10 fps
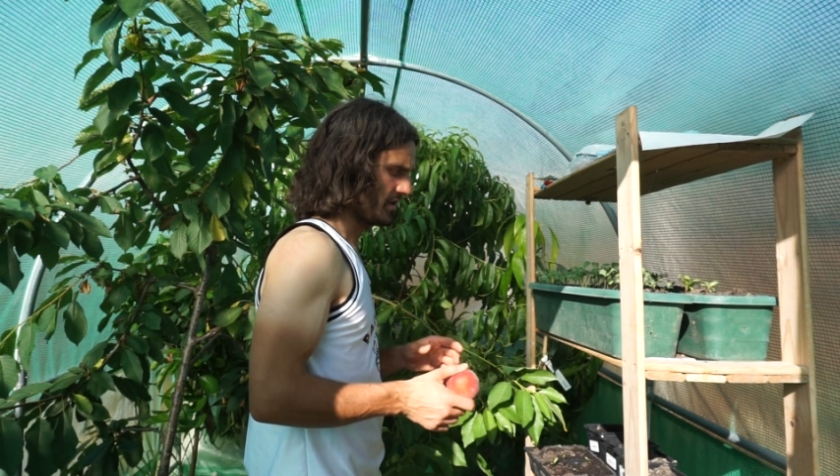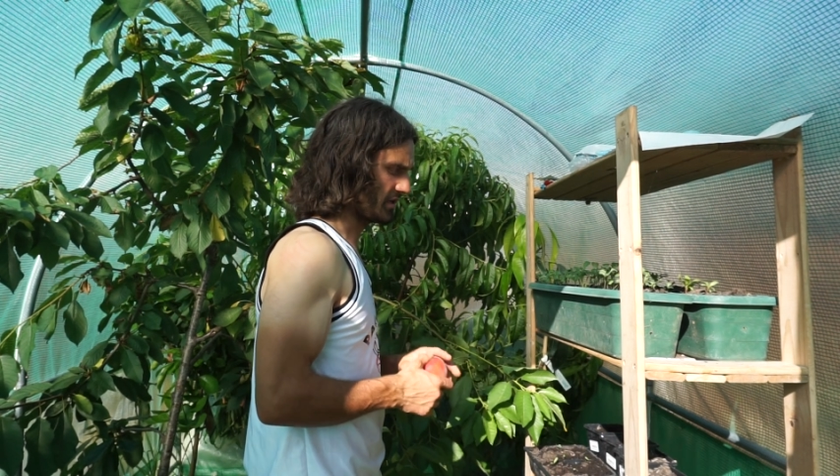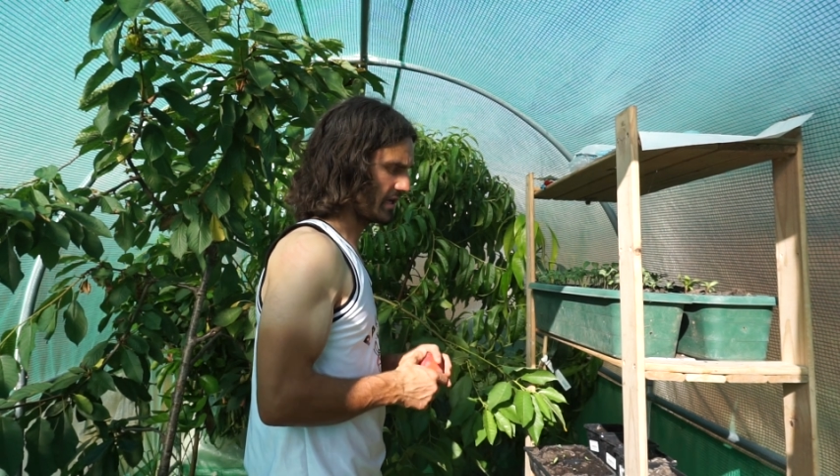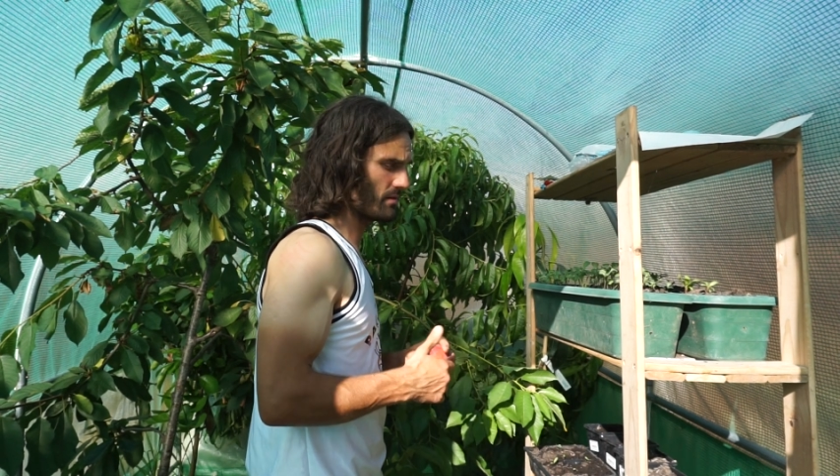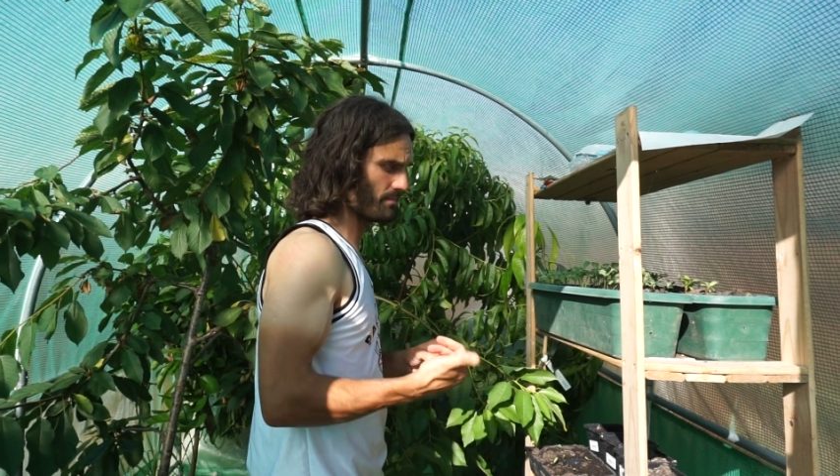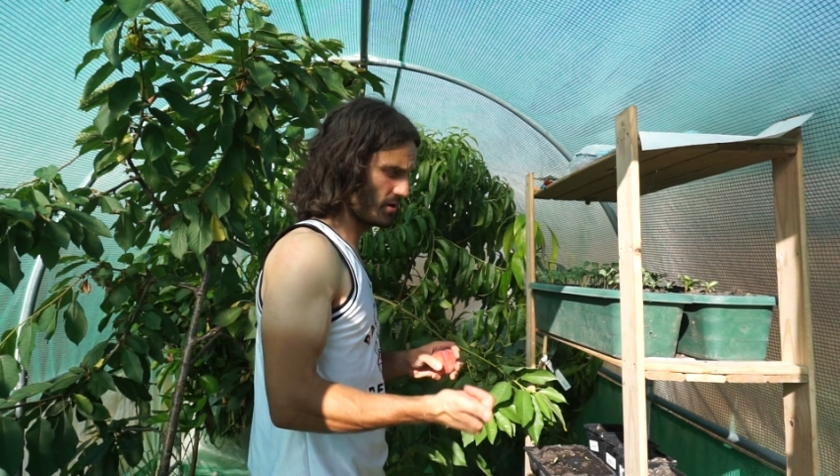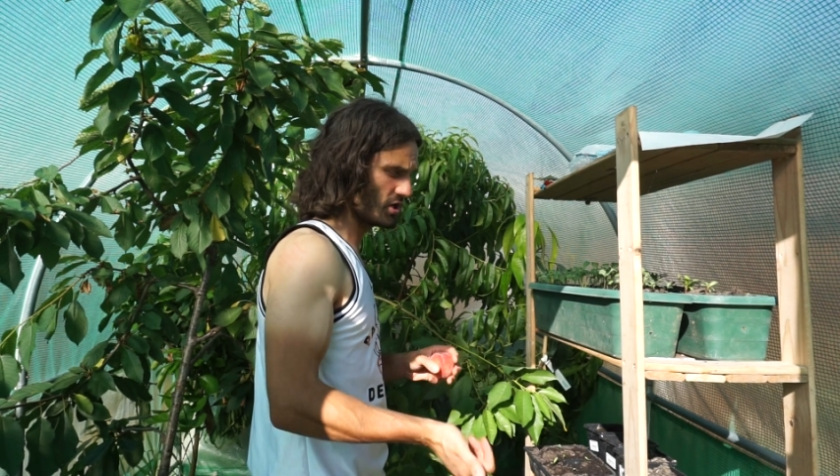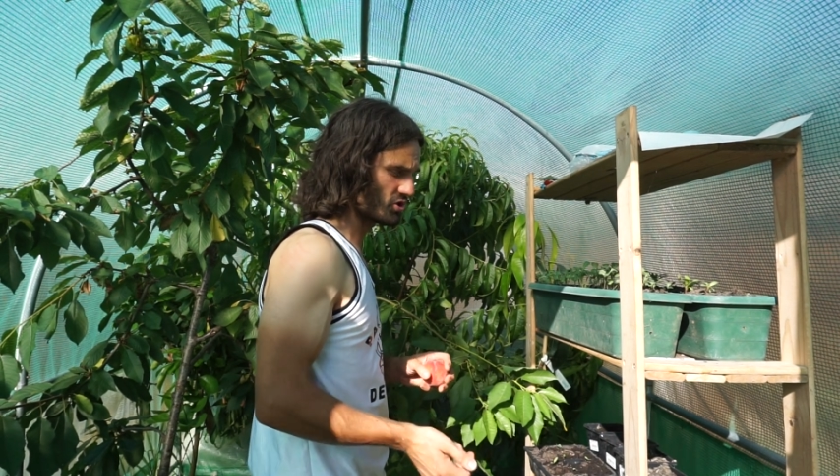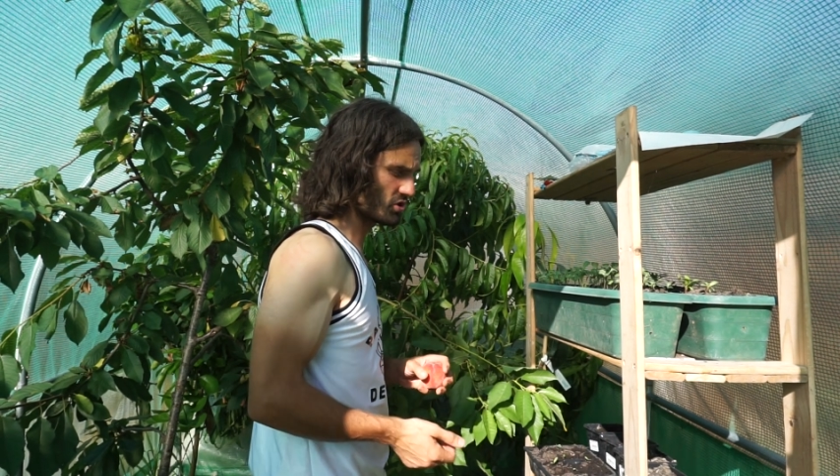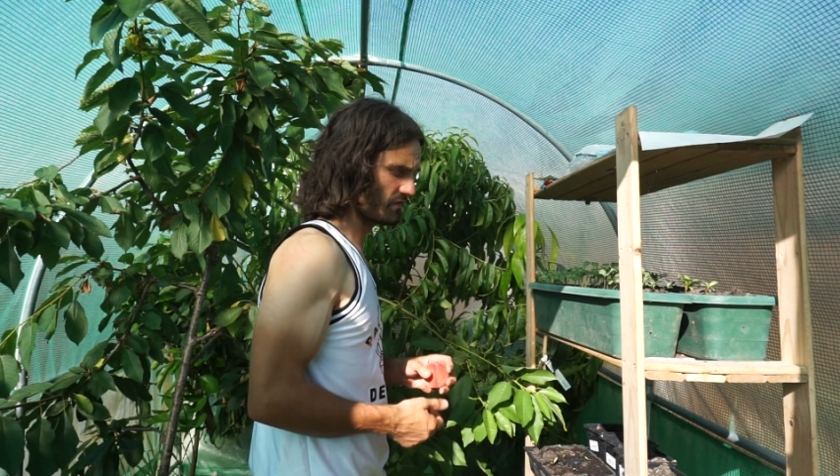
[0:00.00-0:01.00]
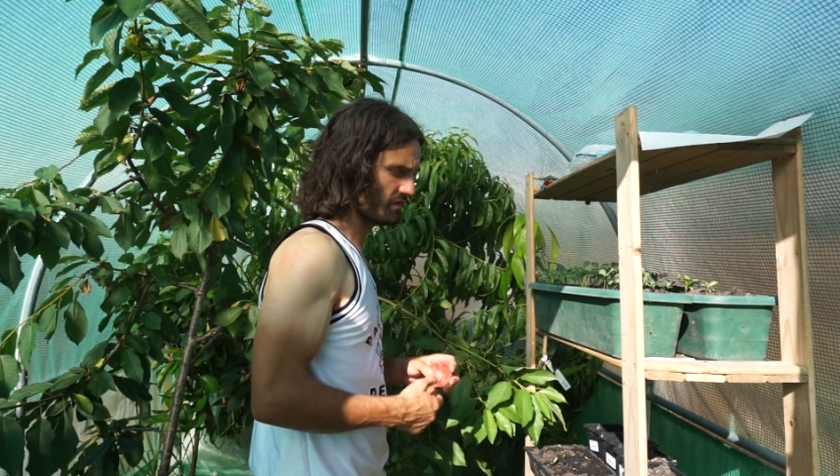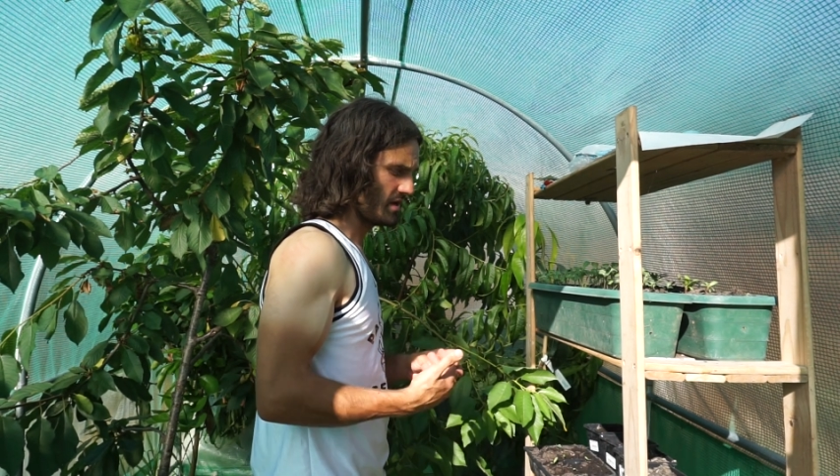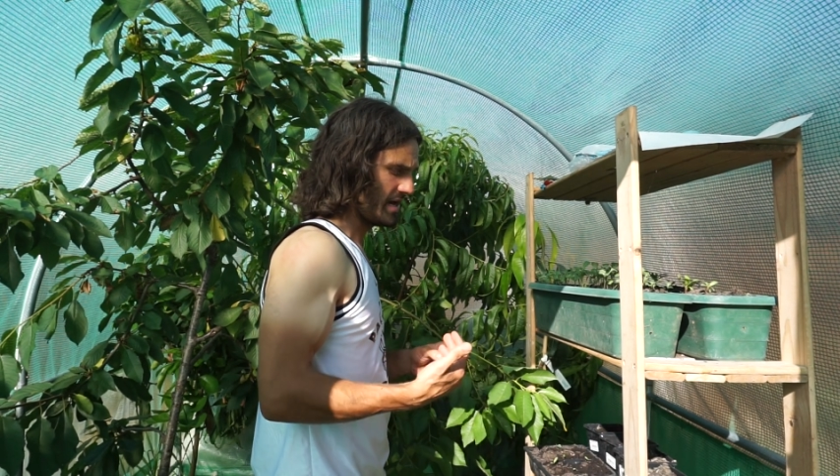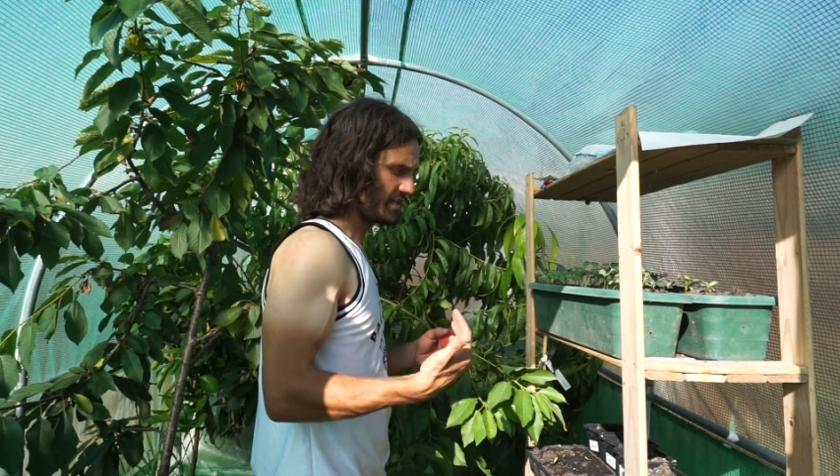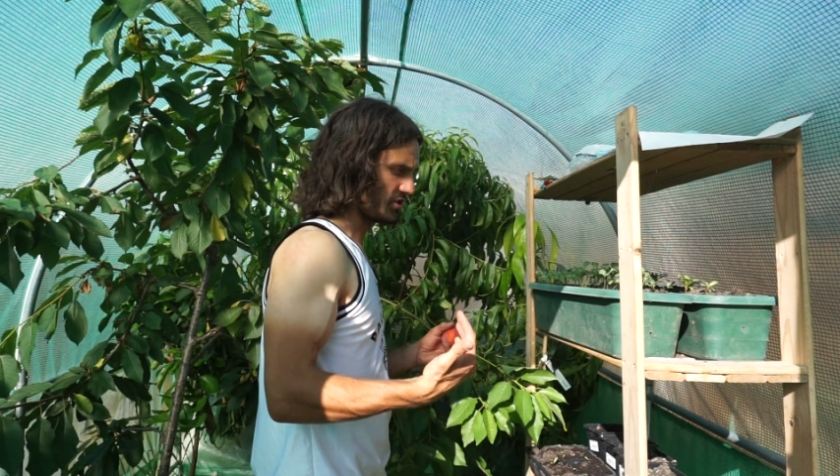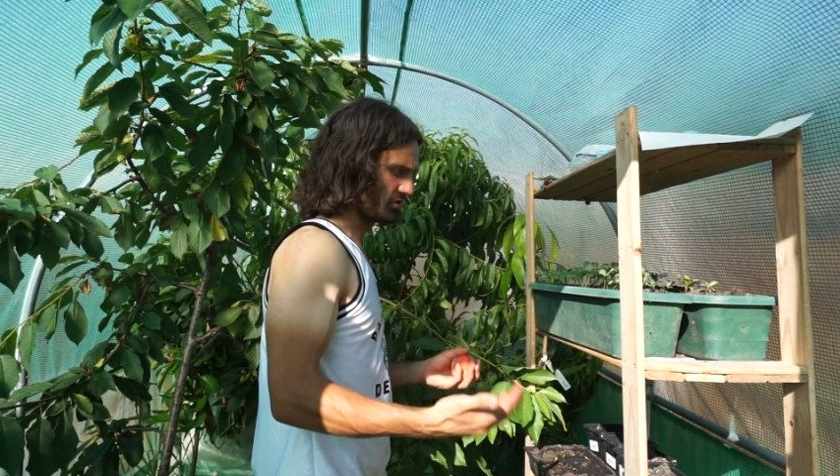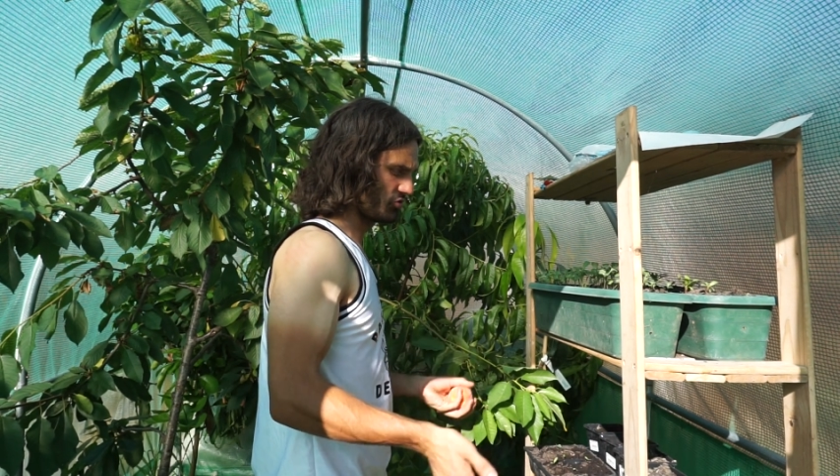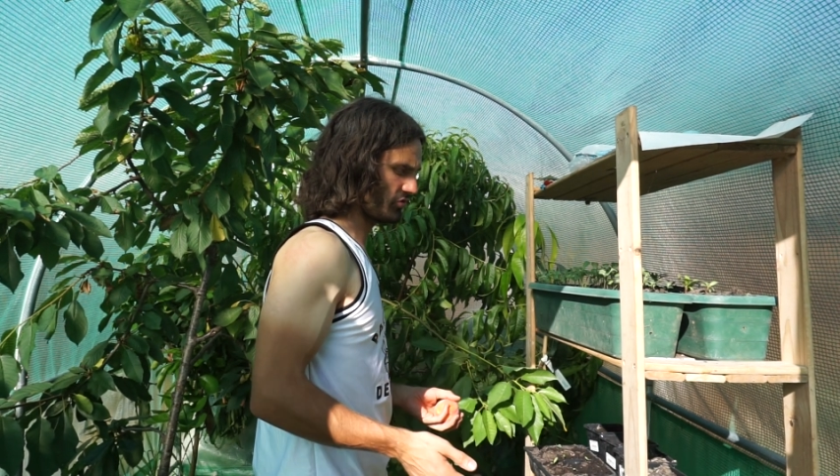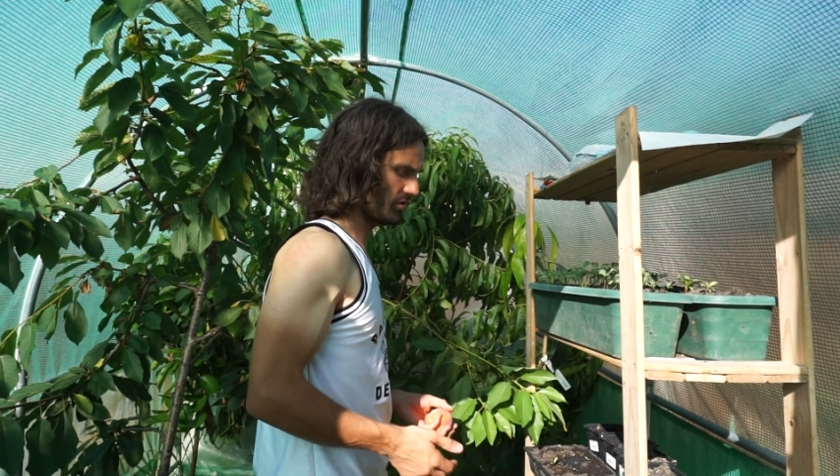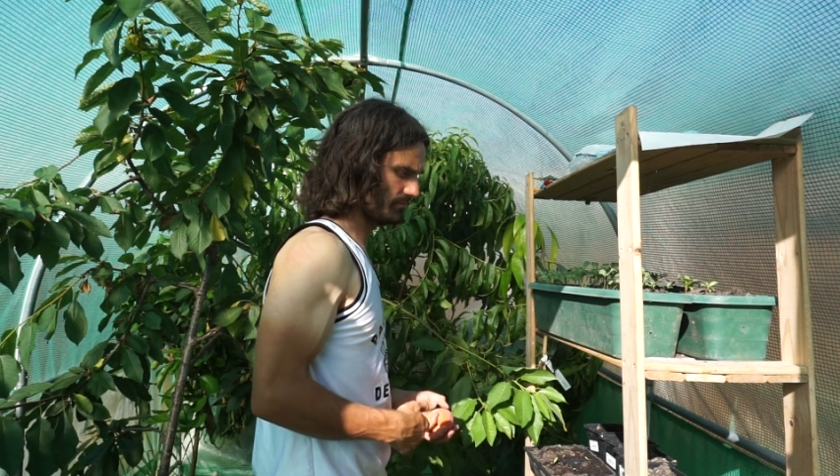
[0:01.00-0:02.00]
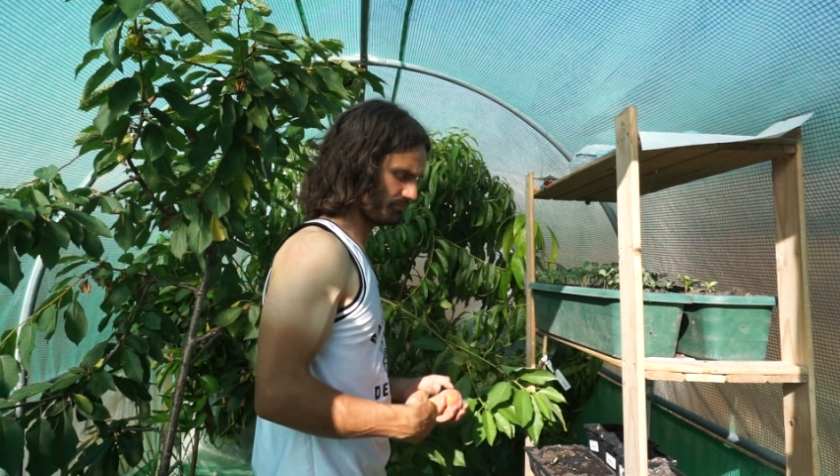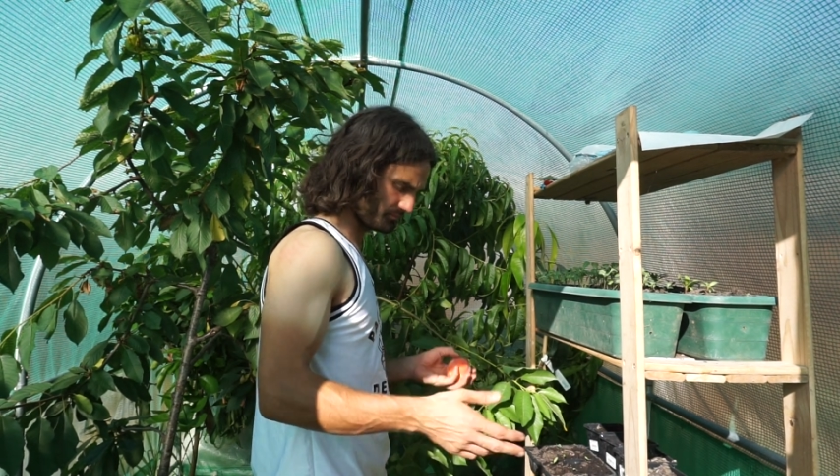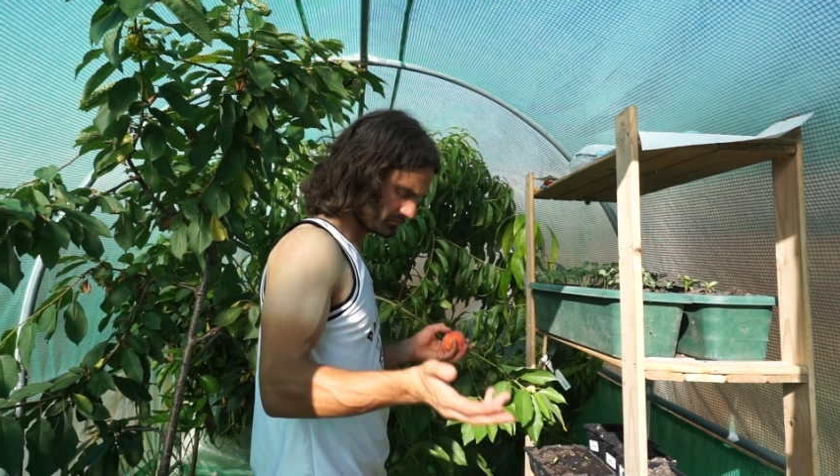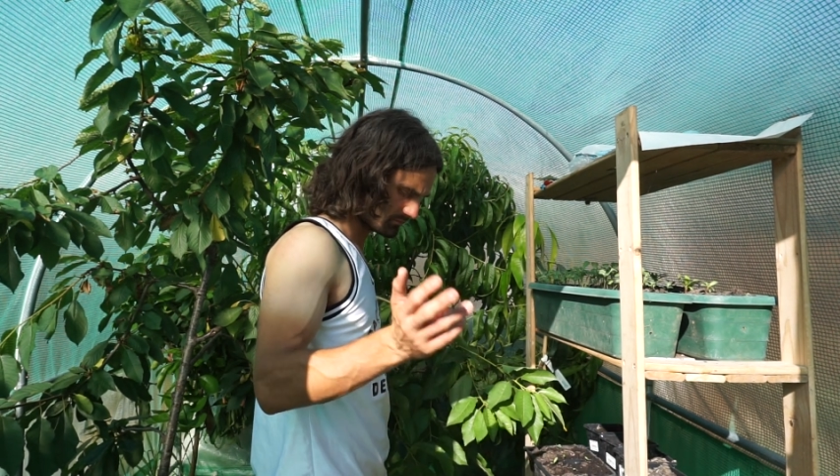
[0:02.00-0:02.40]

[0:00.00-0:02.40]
you know, keep the birds off and to control